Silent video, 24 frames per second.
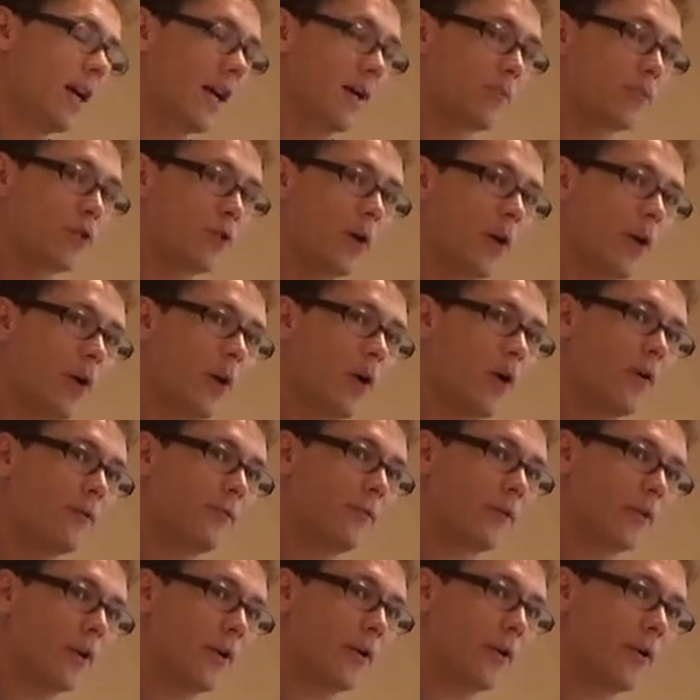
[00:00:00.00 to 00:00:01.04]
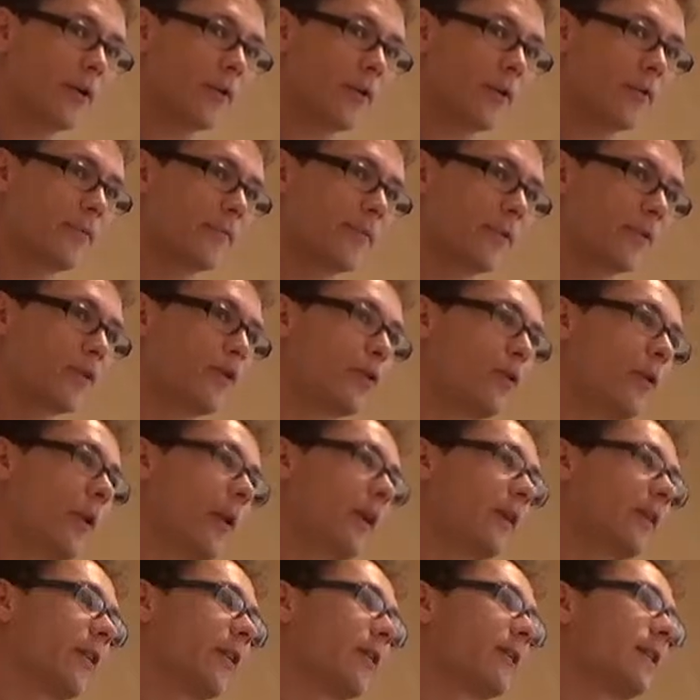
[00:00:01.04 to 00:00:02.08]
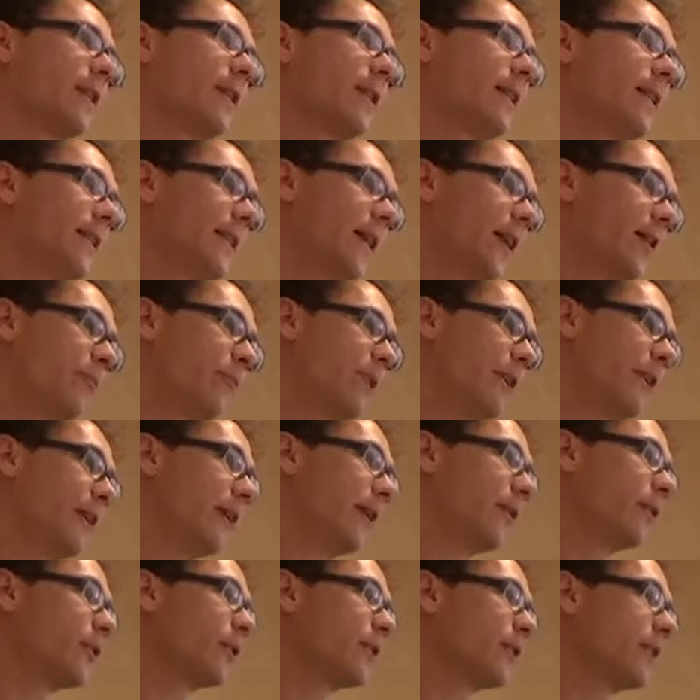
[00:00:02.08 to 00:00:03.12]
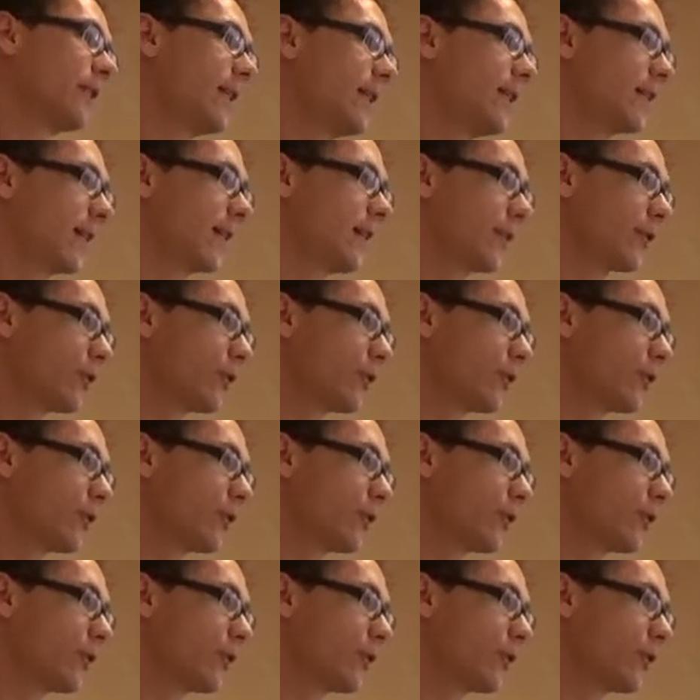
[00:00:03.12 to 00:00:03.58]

I'm sure, have heard of during the TTIP and the CETA